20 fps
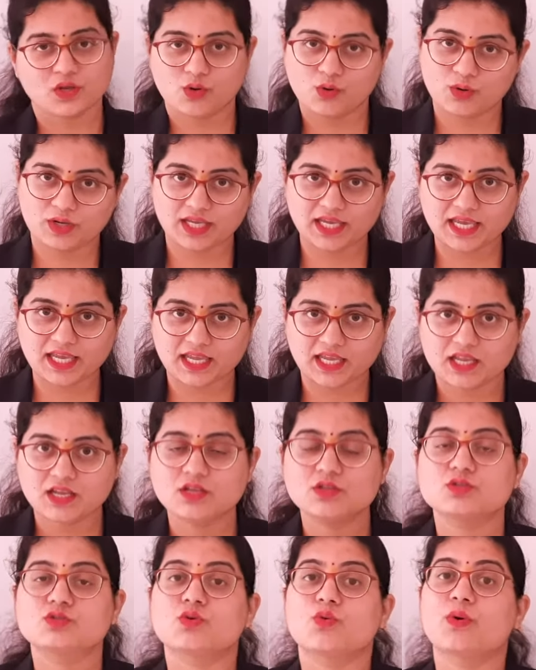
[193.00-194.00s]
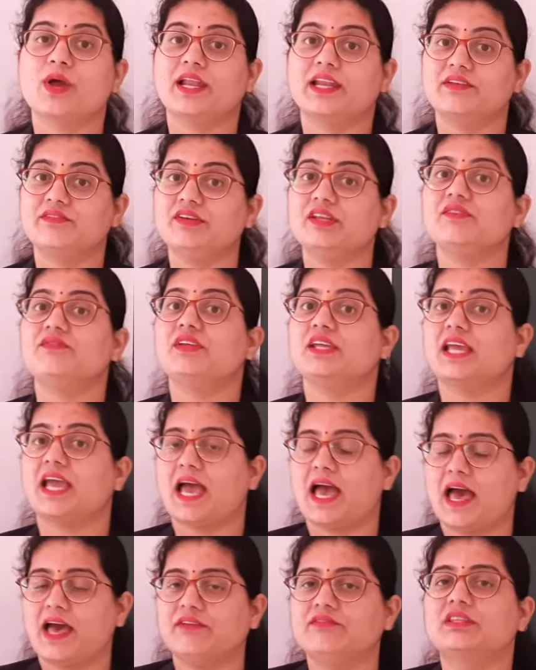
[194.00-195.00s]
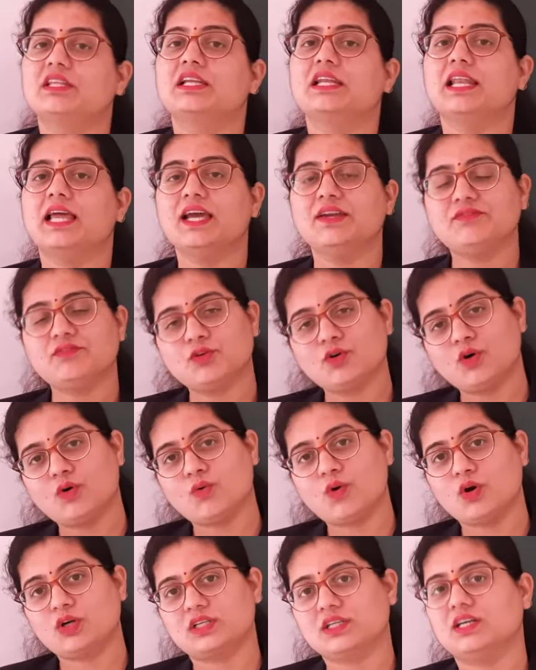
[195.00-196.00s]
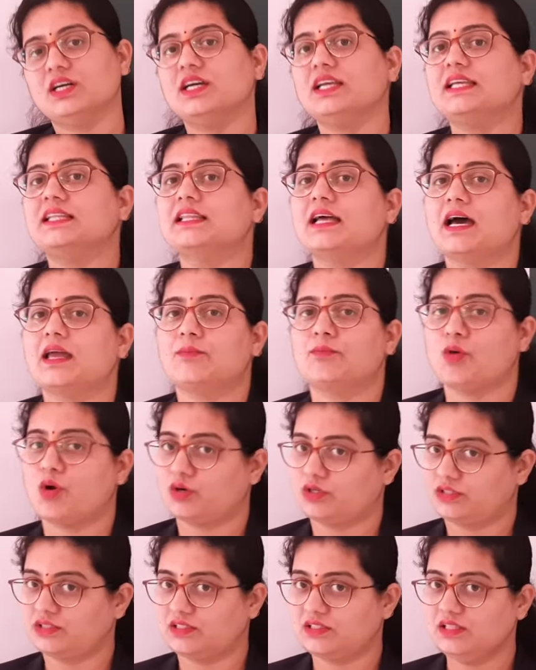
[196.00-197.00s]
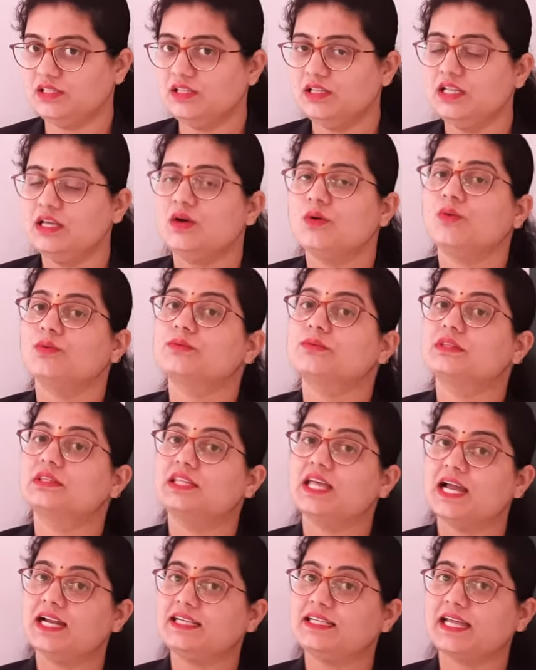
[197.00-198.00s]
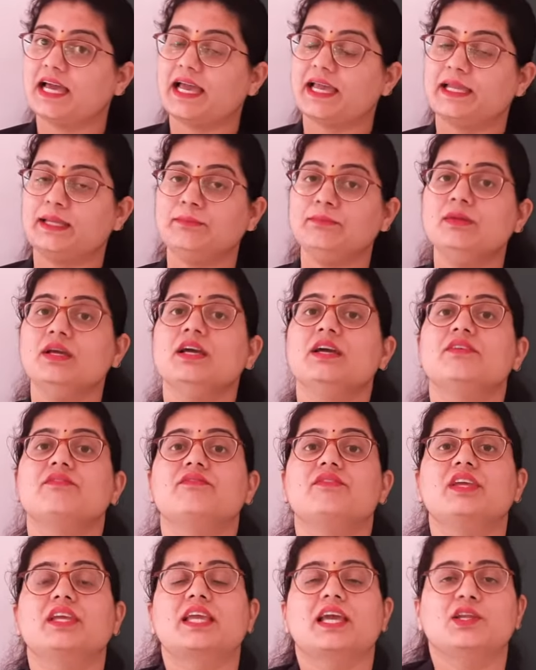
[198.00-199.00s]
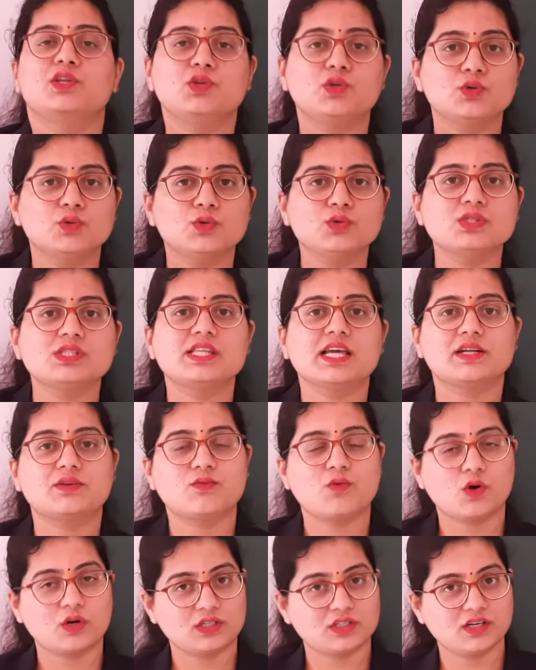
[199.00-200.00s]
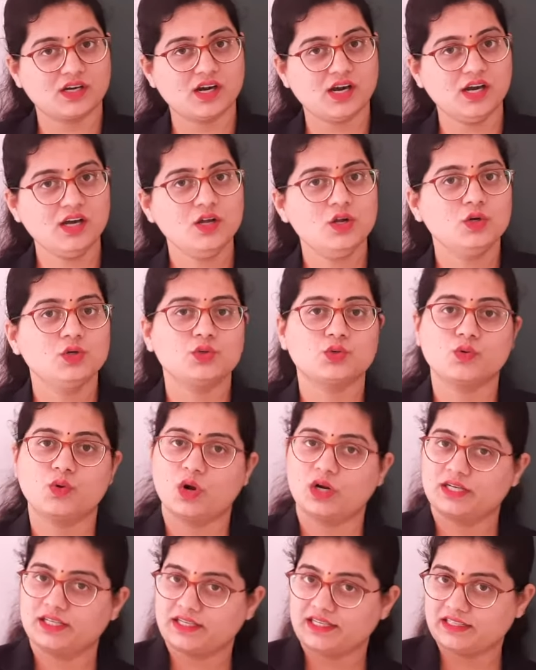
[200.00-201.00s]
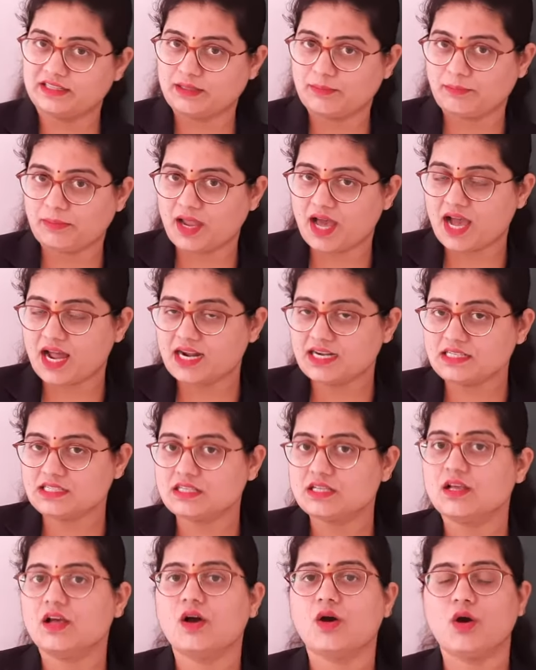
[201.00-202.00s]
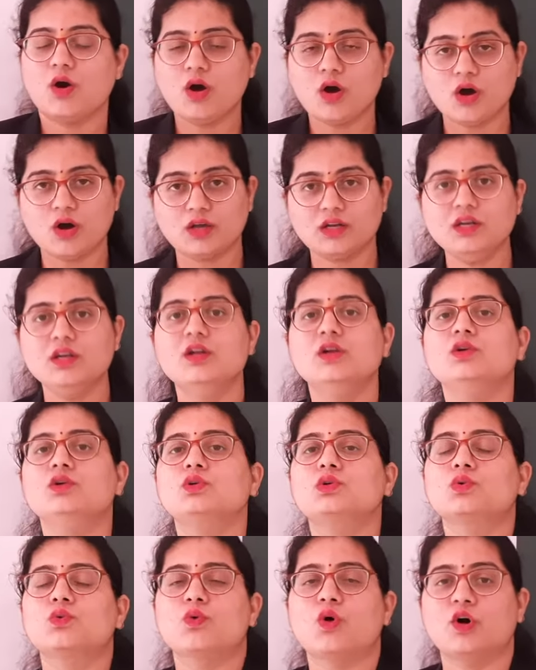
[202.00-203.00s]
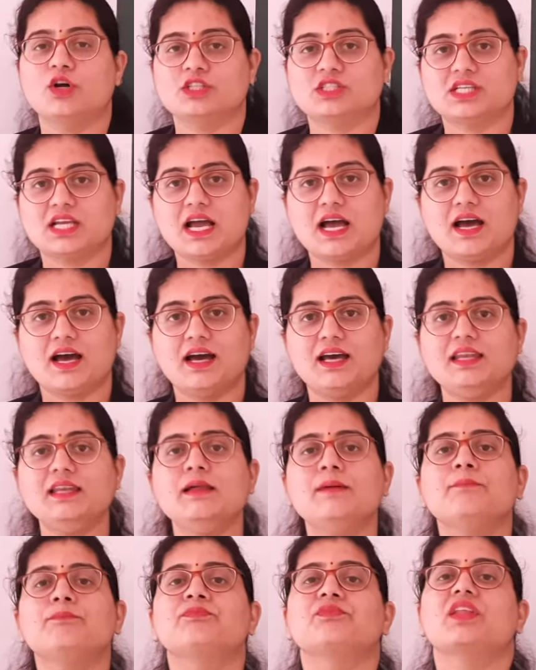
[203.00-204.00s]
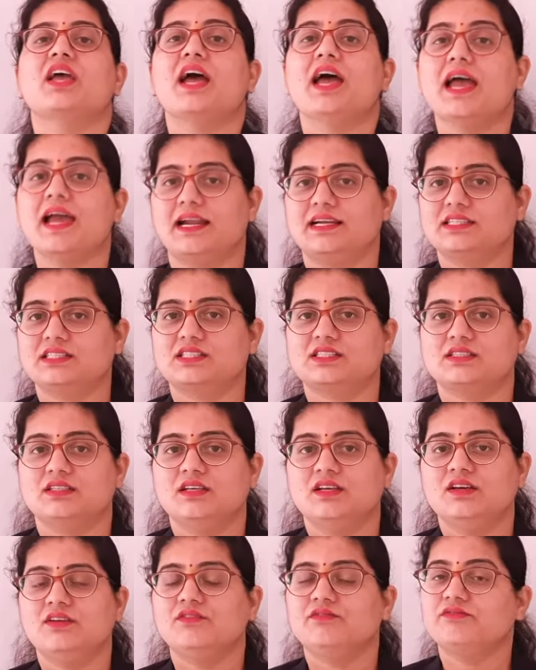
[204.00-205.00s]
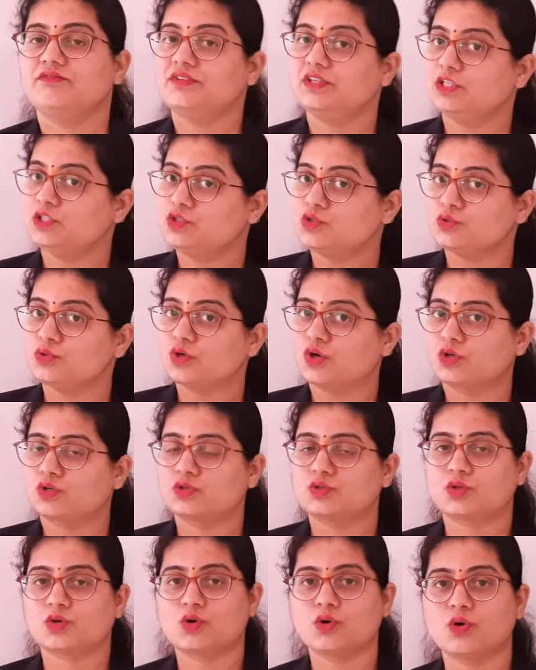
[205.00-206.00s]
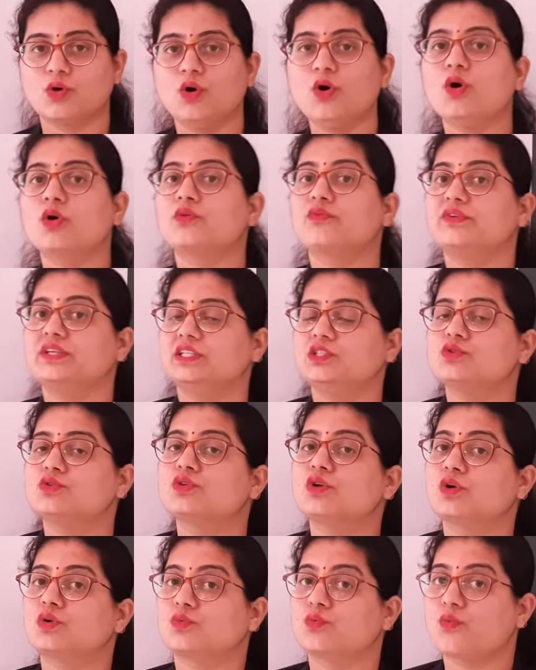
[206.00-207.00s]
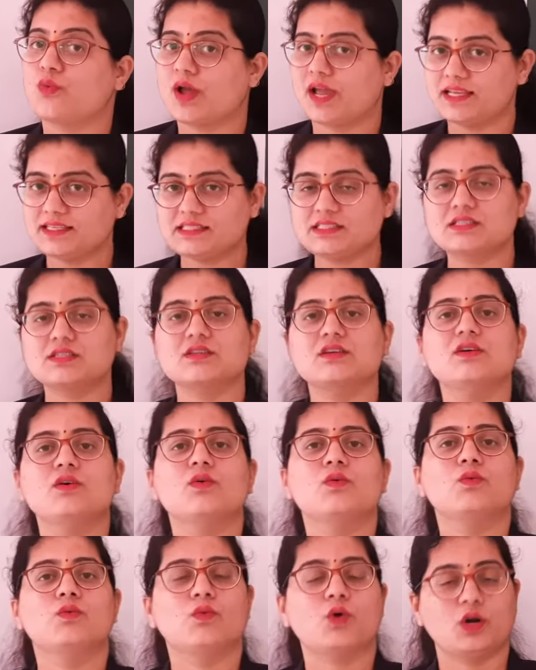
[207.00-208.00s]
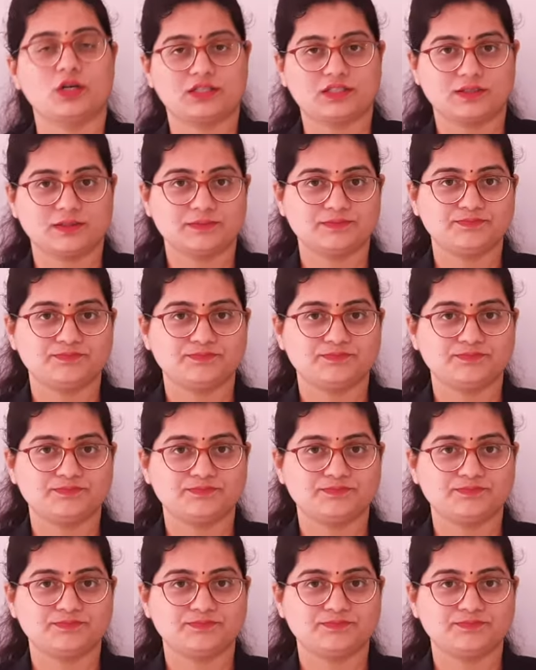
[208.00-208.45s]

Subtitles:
Okay. So, whenever we have the leftover water in our bottle, that time we can use that water to water in the plants or to wash our hands. We should not throw or we should not waste water.